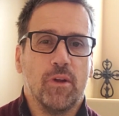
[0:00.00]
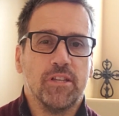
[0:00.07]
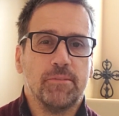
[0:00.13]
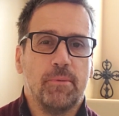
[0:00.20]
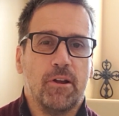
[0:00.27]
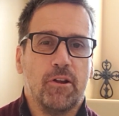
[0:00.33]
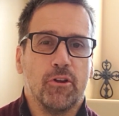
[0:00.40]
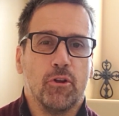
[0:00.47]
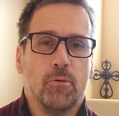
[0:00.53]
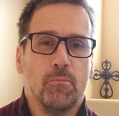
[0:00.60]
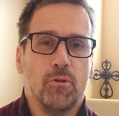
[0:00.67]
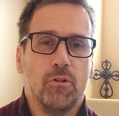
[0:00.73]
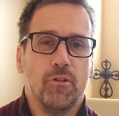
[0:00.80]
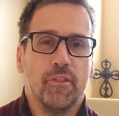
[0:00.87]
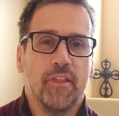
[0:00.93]
Rush
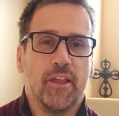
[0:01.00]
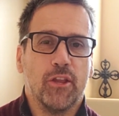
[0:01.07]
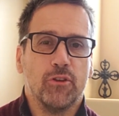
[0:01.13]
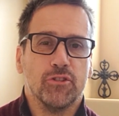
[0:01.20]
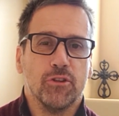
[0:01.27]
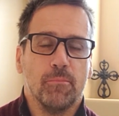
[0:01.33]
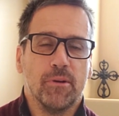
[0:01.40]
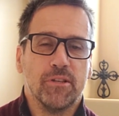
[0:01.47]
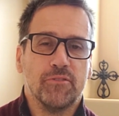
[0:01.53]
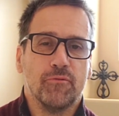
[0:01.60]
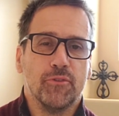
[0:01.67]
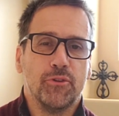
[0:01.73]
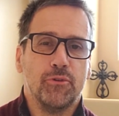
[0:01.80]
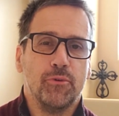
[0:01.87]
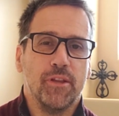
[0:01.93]
Paranormal. Thank you so much
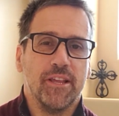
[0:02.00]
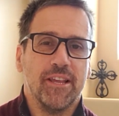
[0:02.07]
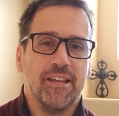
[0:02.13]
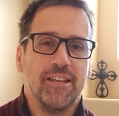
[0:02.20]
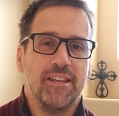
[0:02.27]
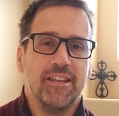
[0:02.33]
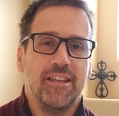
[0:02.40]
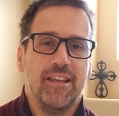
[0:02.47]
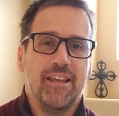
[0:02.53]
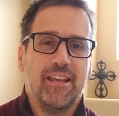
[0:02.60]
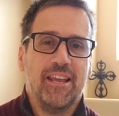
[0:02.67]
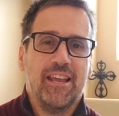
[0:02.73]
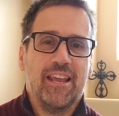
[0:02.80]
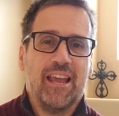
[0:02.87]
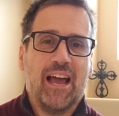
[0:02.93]
for tuning in.
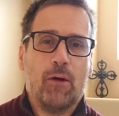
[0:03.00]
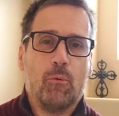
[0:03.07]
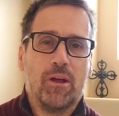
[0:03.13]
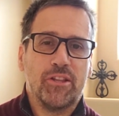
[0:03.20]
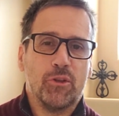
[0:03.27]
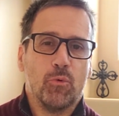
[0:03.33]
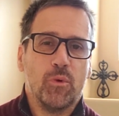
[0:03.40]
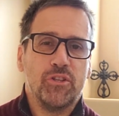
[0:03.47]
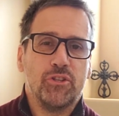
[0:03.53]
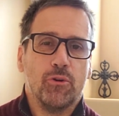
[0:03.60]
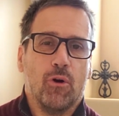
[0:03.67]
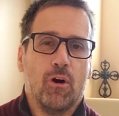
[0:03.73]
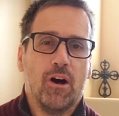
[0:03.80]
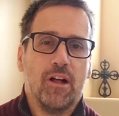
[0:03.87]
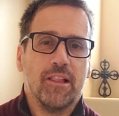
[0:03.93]
I want to wish
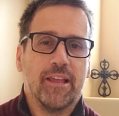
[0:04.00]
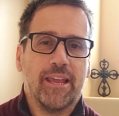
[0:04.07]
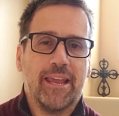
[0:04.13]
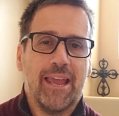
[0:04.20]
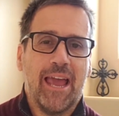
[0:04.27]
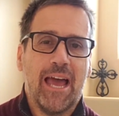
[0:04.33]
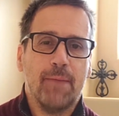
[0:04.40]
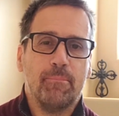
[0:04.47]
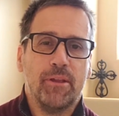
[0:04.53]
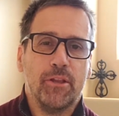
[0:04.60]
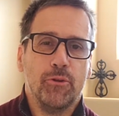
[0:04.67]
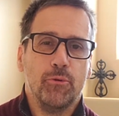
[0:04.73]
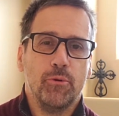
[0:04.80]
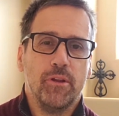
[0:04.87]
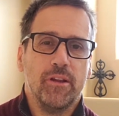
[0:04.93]
you all a happy
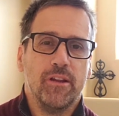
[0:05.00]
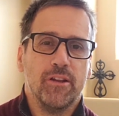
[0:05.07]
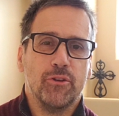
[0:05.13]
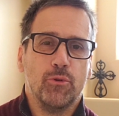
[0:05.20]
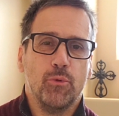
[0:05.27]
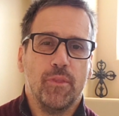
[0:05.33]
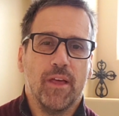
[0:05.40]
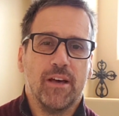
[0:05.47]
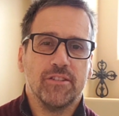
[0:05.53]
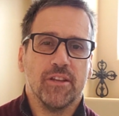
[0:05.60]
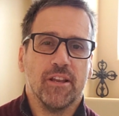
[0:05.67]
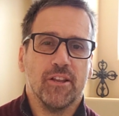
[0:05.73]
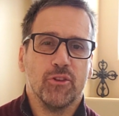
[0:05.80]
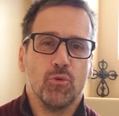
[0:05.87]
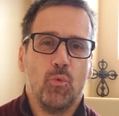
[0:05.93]
new year
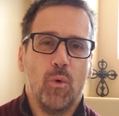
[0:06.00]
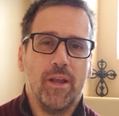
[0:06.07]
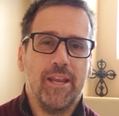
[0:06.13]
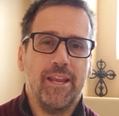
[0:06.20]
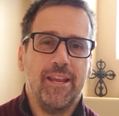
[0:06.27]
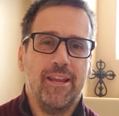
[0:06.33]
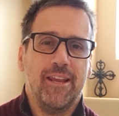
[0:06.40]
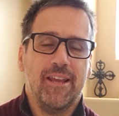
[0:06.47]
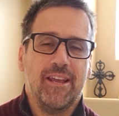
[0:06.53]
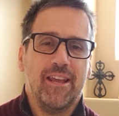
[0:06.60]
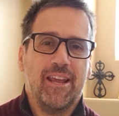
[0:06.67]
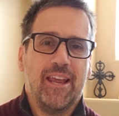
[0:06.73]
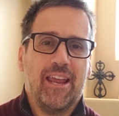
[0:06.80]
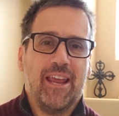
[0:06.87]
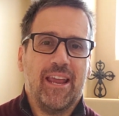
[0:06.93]
2020.
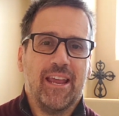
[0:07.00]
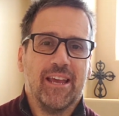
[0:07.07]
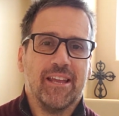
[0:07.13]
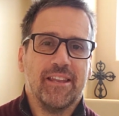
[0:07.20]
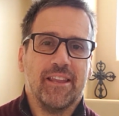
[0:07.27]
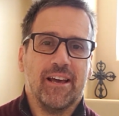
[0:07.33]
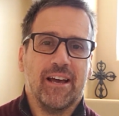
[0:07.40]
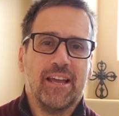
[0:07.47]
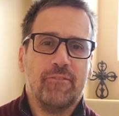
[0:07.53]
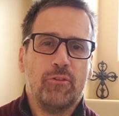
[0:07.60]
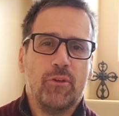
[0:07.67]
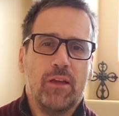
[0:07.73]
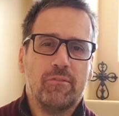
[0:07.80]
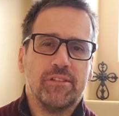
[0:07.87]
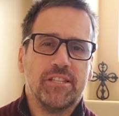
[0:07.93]
And if
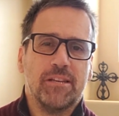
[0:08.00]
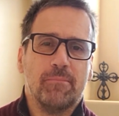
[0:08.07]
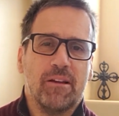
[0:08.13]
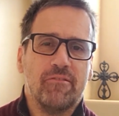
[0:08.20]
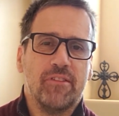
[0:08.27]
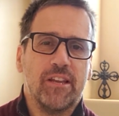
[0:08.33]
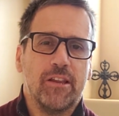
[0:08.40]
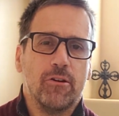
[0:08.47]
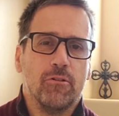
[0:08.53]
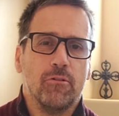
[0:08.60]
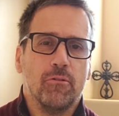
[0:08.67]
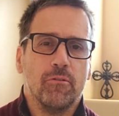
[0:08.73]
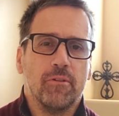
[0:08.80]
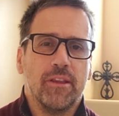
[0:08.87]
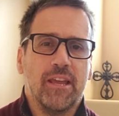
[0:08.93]
you haven't seen my
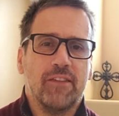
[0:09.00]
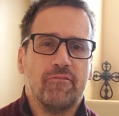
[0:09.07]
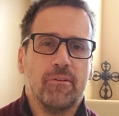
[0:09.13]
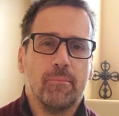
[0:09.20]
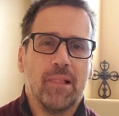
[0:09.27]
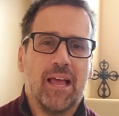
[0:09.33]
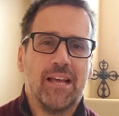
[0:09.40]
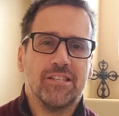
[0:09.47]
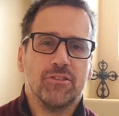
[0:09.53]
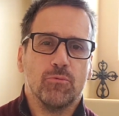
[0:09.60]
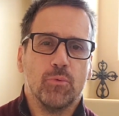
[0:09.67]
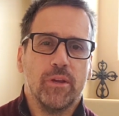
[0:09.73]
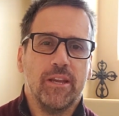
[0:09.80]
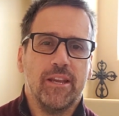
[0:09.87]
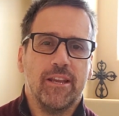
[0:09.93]
video yet from last
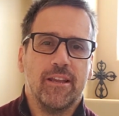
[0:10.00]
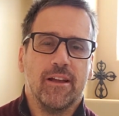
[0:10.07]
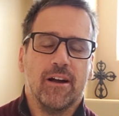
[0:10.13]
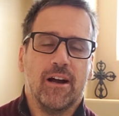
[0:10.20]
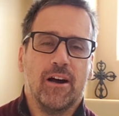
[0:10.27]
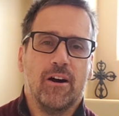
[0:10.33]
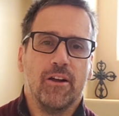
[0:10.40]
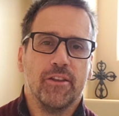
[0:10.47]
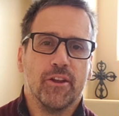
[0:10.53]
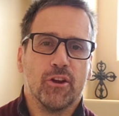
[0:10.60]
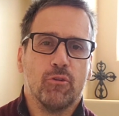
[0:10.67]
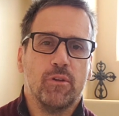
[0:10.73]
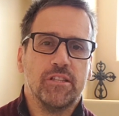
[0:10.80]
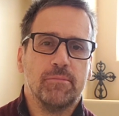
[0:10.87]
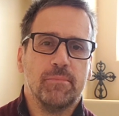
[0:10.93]
week on
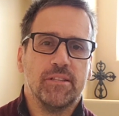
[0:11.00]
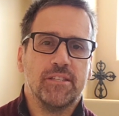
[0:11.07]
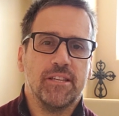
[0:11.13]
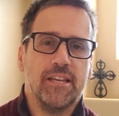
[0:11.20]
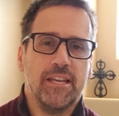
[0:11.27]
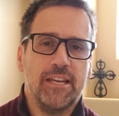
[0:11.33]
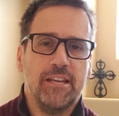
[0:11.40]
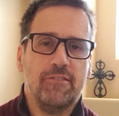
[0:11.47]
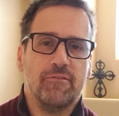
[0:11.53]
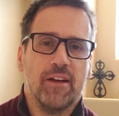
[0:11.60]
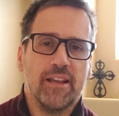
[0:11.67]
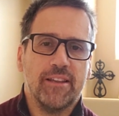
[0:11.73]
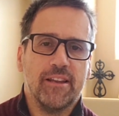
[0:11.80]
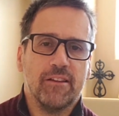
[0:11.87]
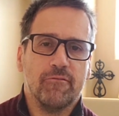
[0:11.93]
Christmas Eve,
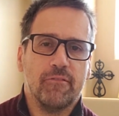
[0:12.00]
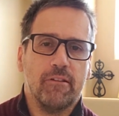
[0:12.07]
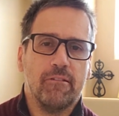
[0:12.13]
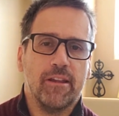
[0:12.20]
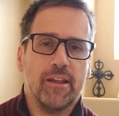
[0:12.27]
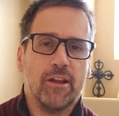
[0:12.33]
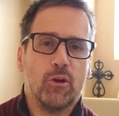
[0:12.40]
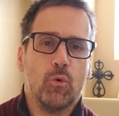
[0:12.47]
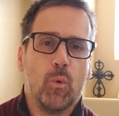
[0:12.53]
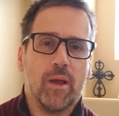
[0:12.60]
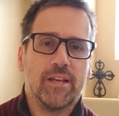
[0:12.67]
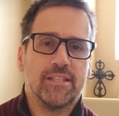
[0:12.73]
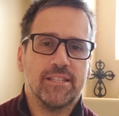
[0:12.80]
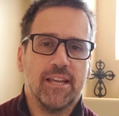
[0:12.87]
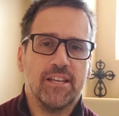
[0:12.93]
I did a very
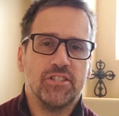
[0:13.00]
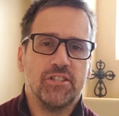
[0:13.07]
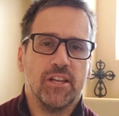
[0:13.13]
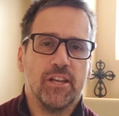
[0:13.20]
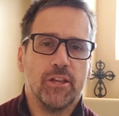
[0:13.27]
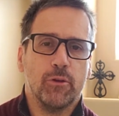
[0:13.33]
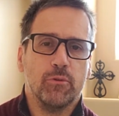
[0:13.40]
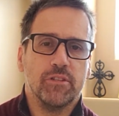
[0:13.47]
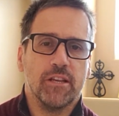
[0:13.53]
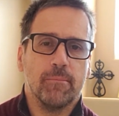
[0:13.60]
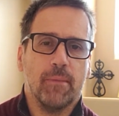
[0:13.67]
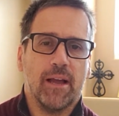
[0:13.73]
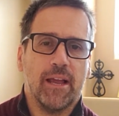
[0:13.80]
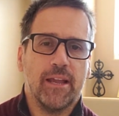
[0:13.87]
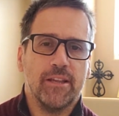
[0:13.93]
quick session
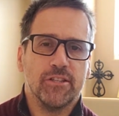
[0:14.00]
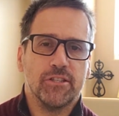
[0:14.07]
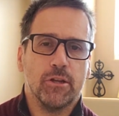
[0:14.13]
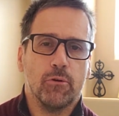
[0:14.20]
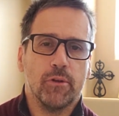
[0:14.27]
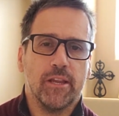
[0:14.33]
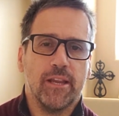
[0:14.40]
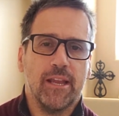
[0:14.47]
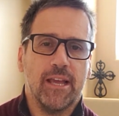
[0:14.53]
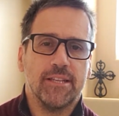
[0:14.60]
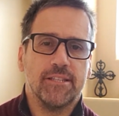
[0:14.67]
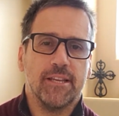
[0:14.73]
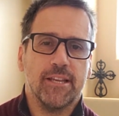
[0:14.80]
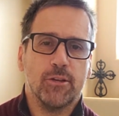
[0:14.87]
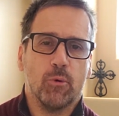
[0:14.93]
using my Sony
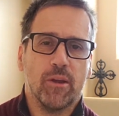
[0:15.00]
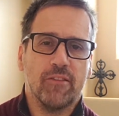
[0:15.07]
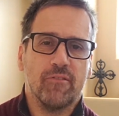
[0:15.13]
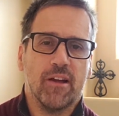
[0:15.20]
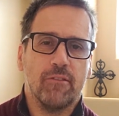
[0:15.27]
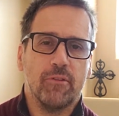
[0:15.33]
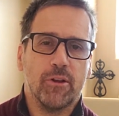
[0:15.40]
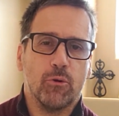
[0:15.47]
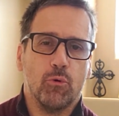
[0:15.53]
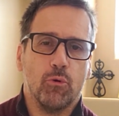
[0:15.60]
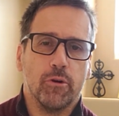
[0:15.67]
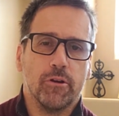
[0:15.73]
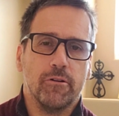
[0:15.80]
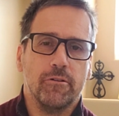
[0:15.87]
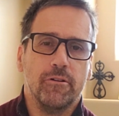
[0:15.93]
ST25
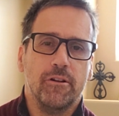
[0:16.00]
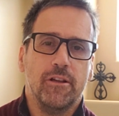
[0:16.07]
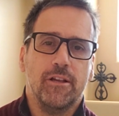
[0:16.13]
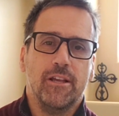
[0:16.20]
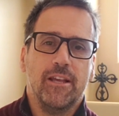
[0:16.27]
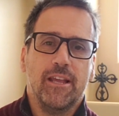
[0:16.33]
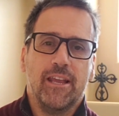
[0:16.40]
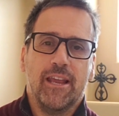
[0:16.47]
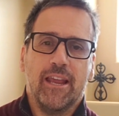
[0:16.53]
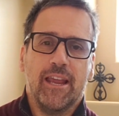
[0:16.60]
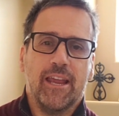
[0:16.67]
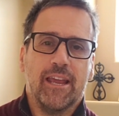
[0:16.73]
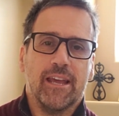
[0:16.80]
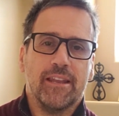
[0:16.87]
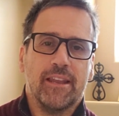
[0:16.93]
recorder.
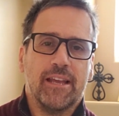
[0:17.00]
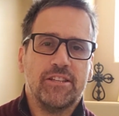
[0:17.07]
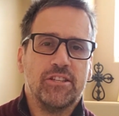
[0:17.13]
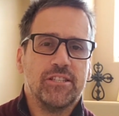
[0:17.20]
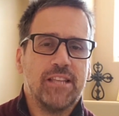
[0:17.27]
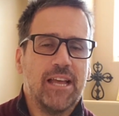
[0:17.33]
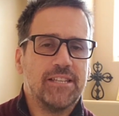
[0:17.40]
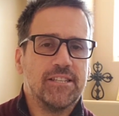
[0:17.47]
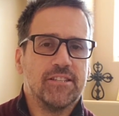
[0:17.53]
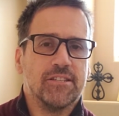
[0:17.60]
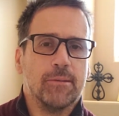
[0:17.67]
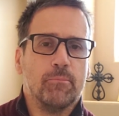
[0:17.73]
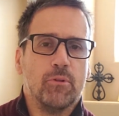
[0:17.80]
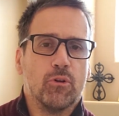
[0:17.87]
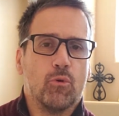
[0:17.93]
And I just asked a
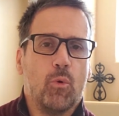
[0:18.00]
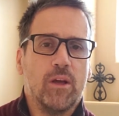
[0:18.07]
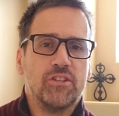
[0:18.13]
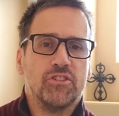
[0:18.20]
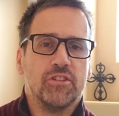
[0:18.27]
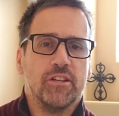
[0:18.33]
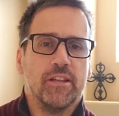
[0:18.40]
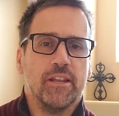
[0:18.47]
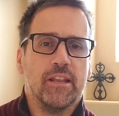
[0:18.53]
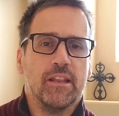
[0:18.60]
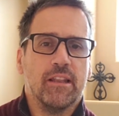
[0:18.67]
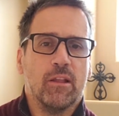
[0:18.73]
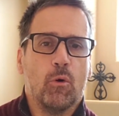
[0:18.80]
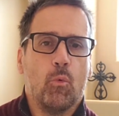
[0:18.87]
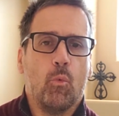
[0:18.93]
simple
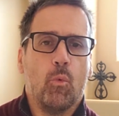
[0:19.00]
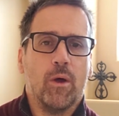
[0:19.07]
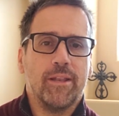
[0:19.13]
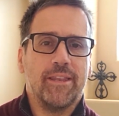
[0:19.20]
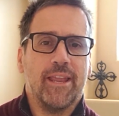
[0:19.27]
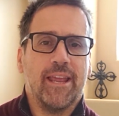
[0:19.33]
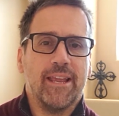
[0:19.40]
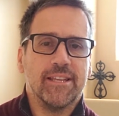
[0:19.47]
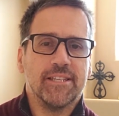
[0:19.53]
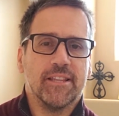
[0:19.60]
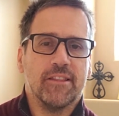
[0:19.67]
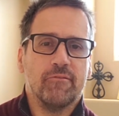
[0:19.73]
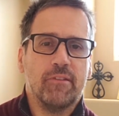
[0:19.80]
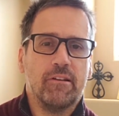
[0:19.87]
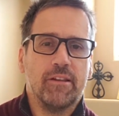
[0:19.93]
question, what day is
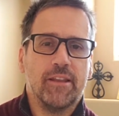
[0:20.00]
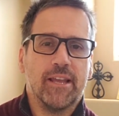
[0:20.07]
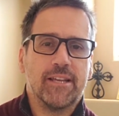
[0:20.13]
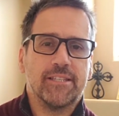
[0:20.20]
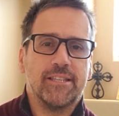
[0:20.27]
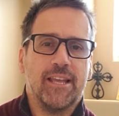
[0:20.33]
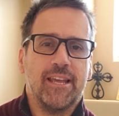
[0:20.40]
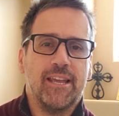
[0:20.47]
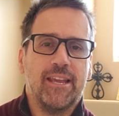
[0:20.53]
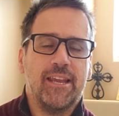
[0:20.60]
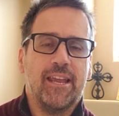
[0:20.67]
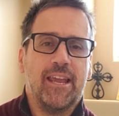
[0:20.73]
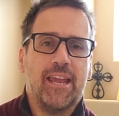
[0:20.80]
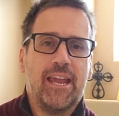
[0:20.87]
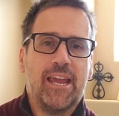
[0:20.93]
it the very next day?